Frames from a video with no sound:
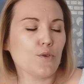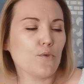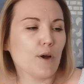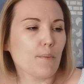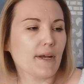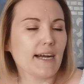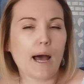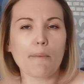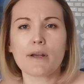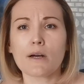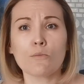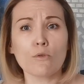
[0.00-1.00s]
are
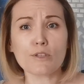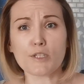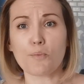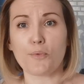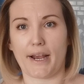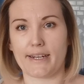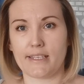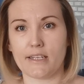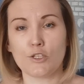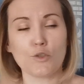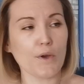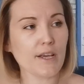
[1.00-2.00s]
becoming a
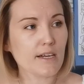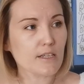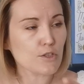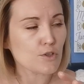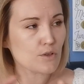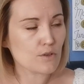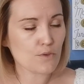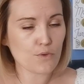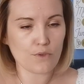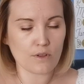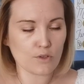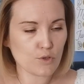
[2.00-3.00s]
multi-practic, doing
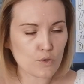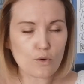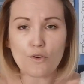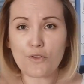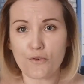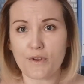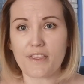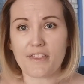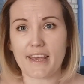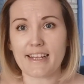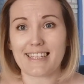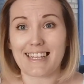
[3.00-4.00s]
2 or 3
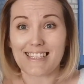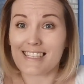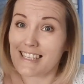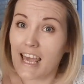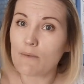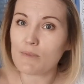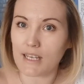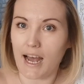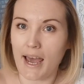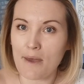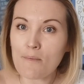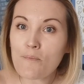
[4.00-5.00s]
things at the same
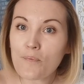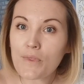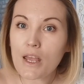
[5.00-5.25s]
time.